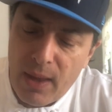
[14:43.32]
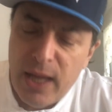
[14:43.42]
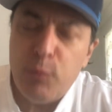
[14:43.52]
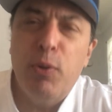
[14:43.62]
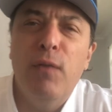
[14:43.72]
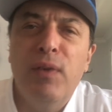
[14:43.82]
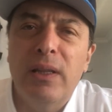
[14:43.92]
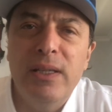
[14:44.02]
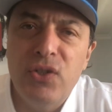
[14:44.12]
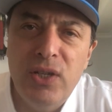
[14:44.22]
It's
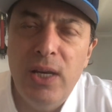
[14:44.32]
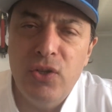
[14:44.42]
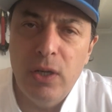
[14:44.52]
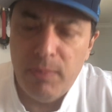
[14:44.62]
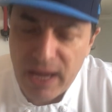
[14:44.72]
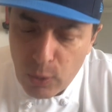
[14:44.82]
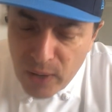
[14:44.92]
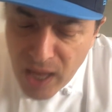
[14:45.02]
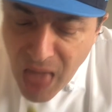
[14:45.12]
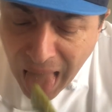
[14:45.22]
perfectly seasoned, by the way.